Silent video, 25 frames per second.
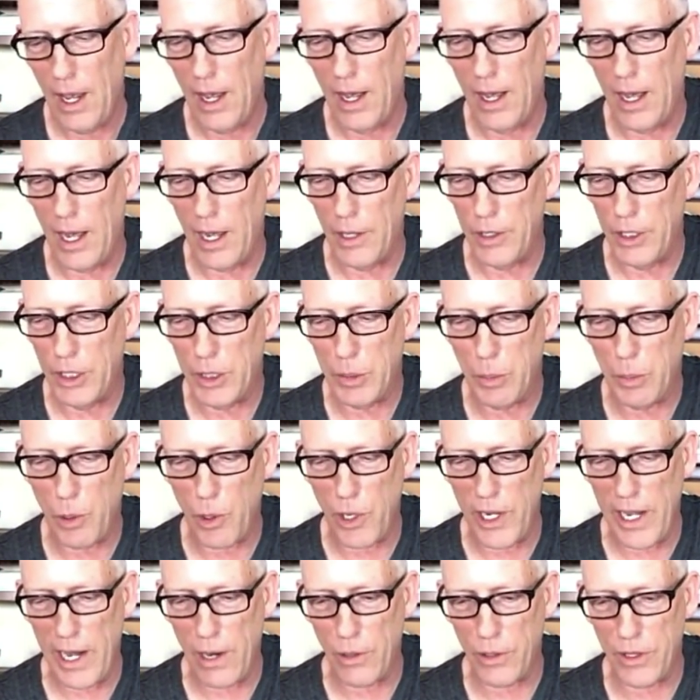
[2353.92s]
You could
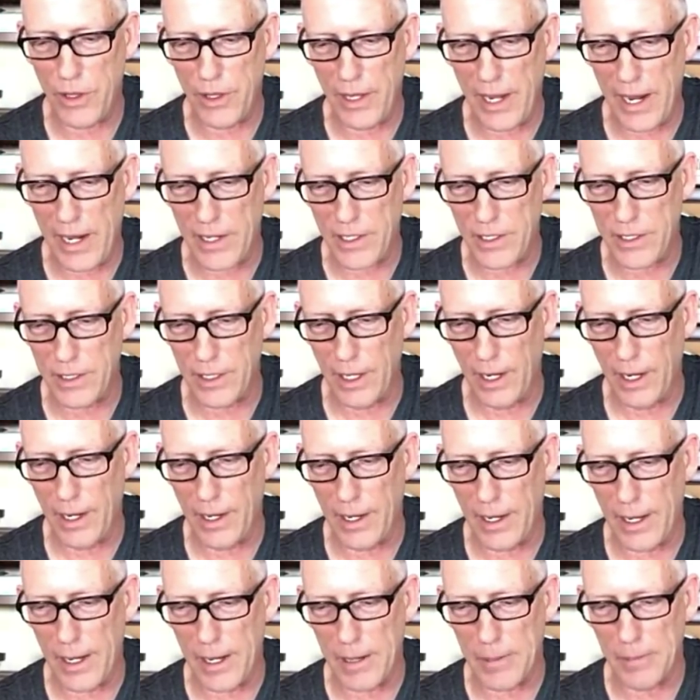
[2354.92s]
point out that
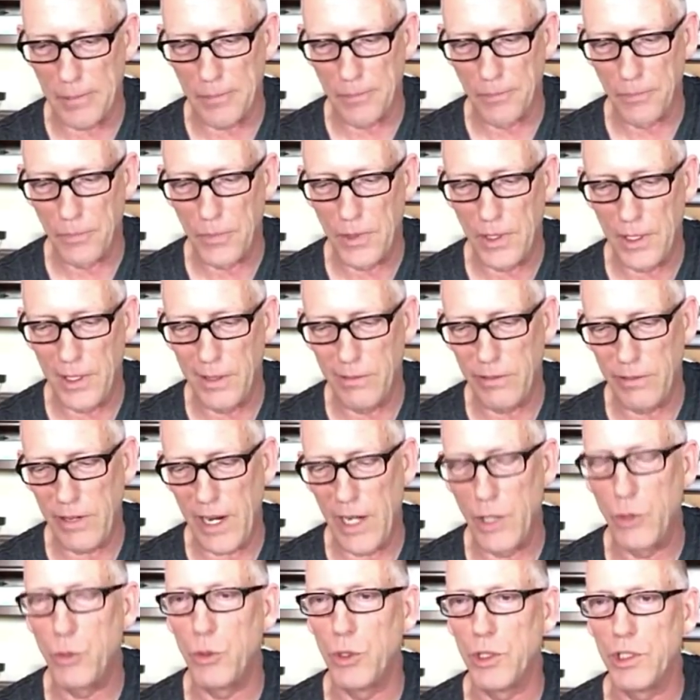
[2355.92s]
the
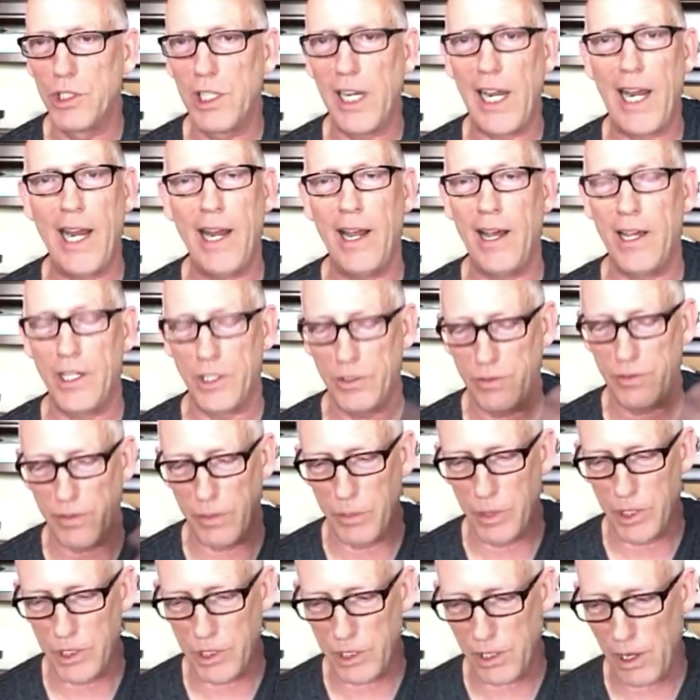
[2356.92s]
event was chaos
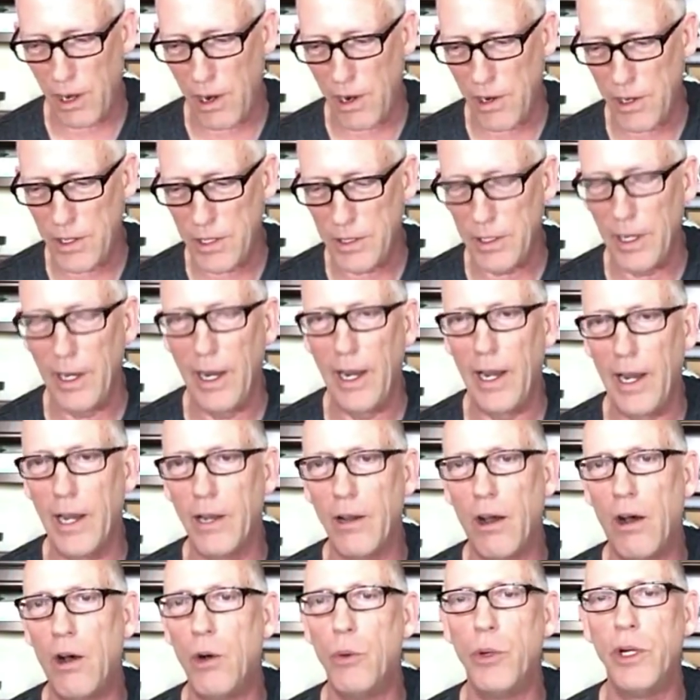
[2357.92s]
from the start,
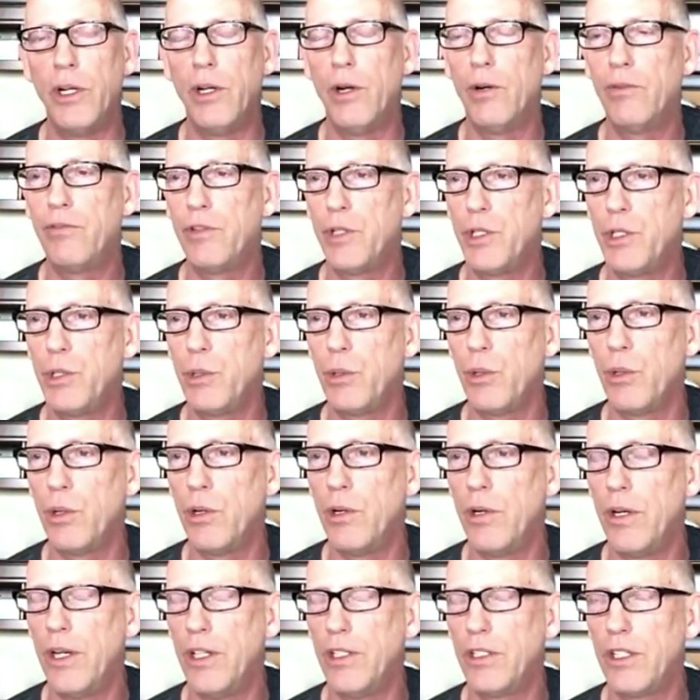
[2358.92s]
and all we know for
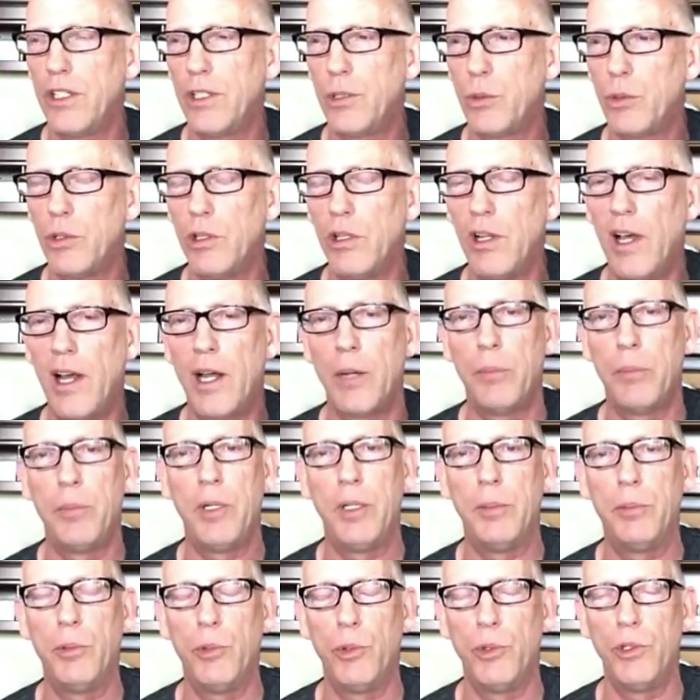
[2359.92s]
sure is that there were a lot of
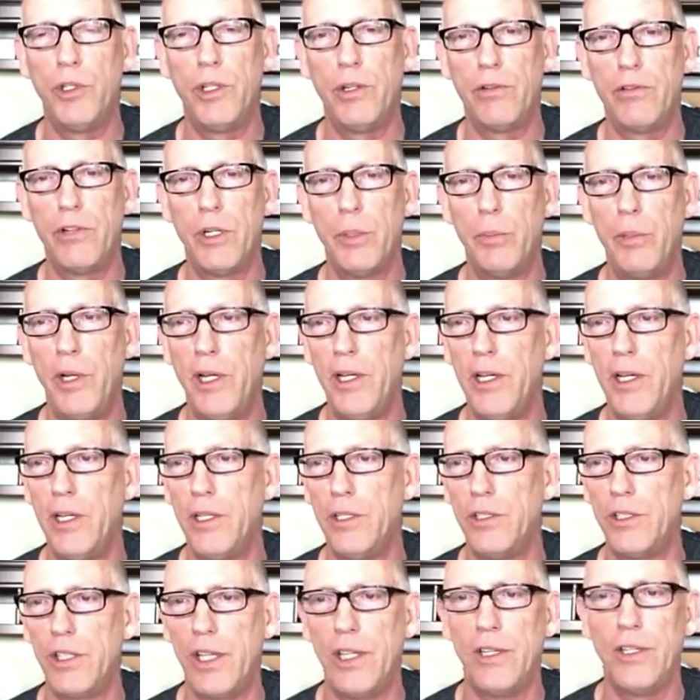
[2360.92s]
people with different
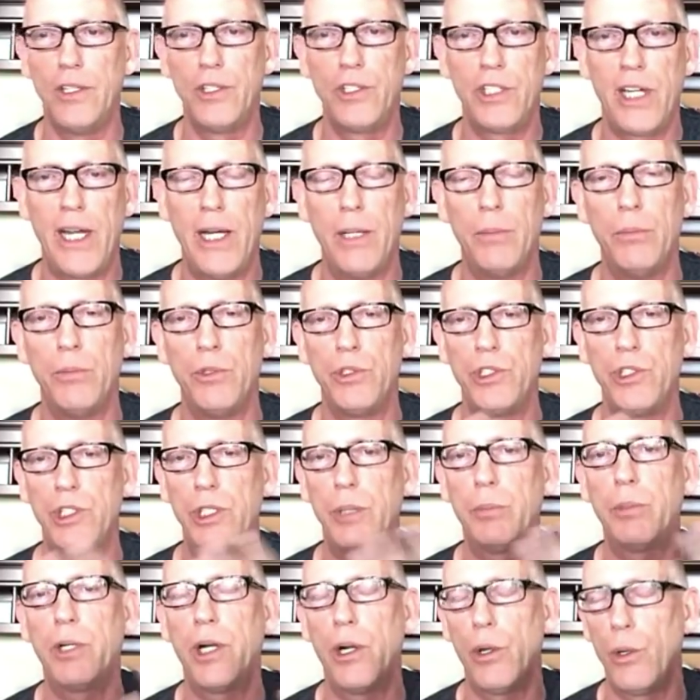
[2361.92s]
opinions in the same
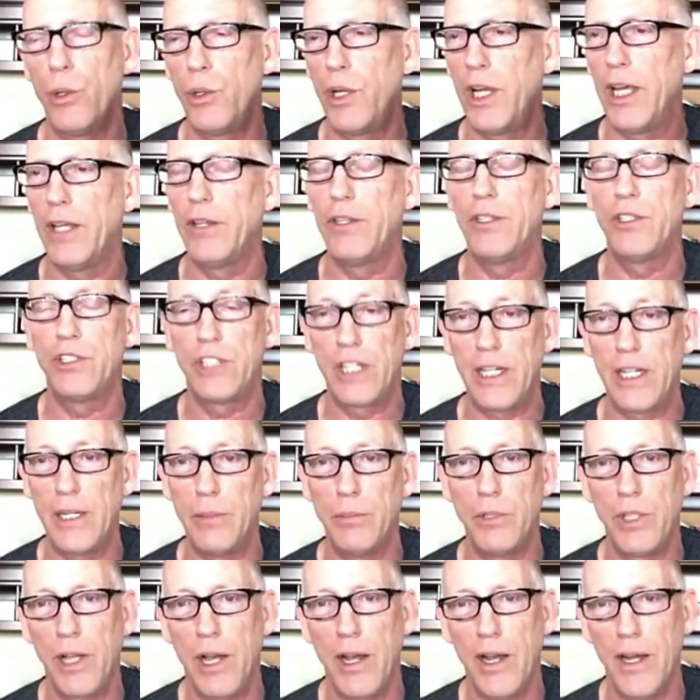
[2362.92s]
zip code at the
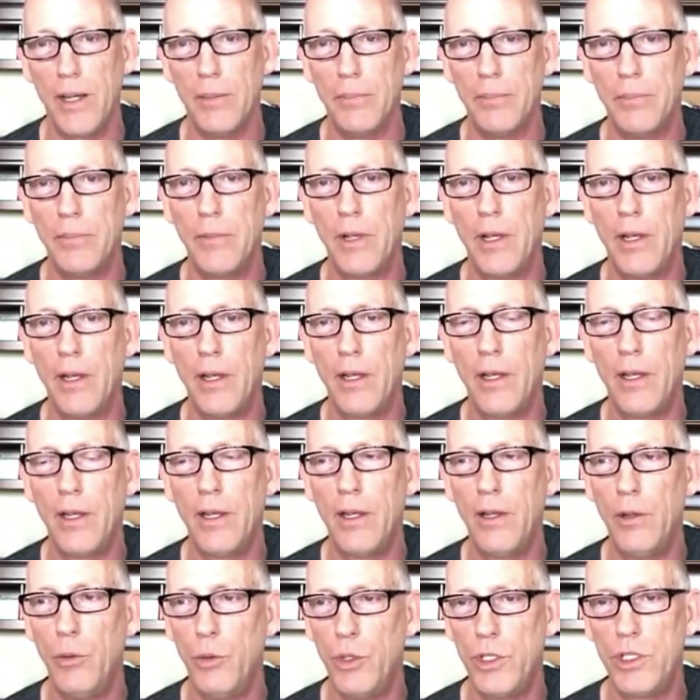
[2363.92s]
same time,
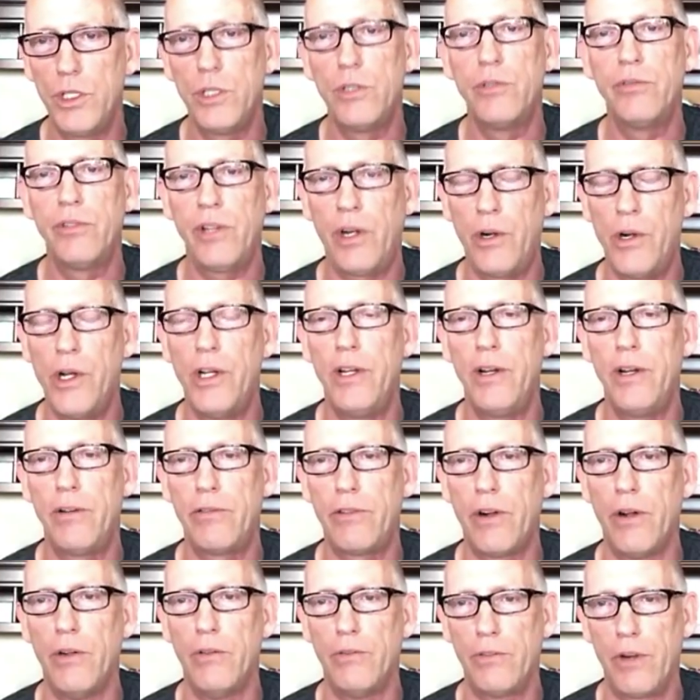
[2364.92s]
which is very
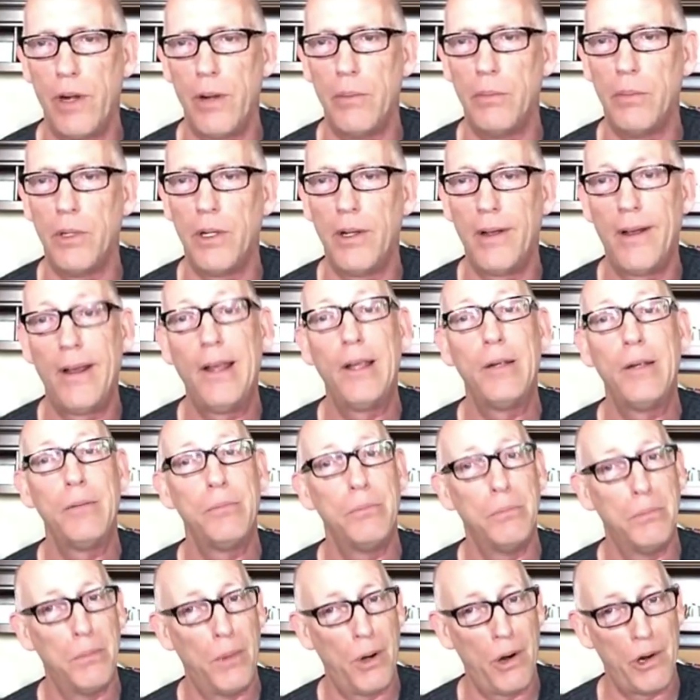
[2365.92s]
different from
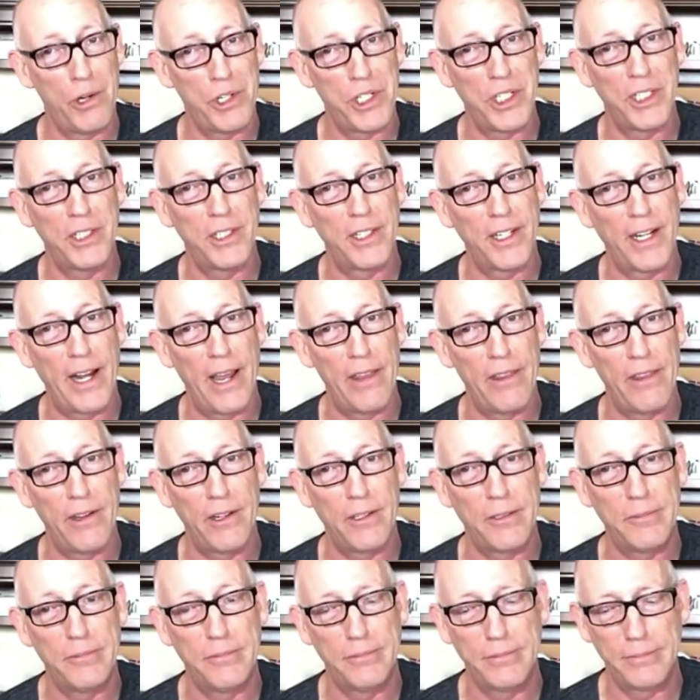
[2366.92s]
marching
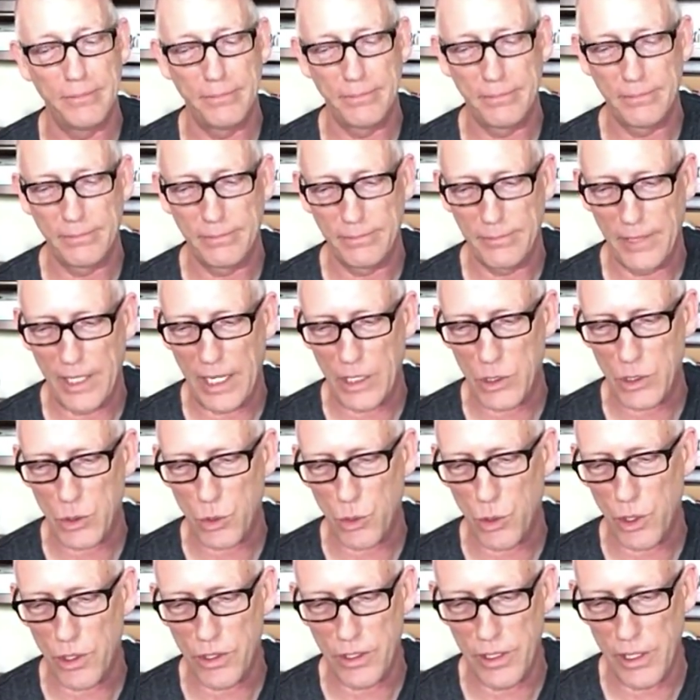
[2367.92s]
together. That's
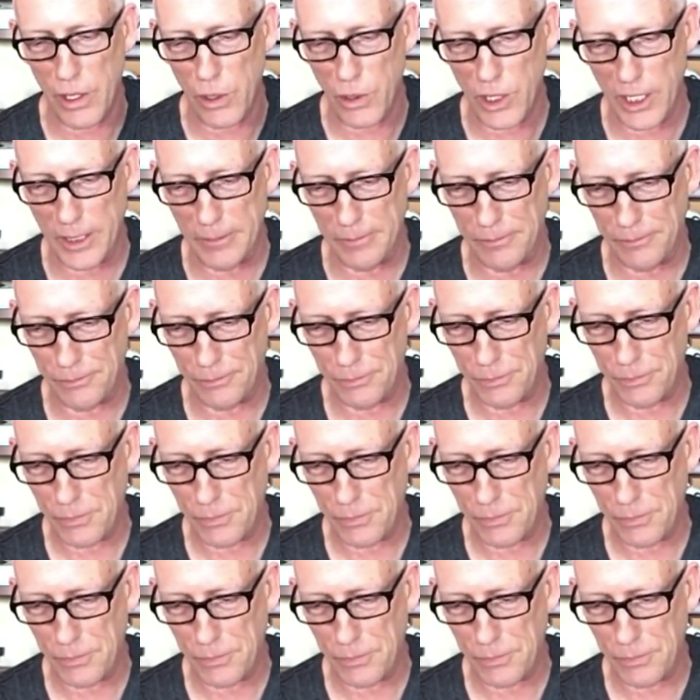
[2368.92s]
worth noting.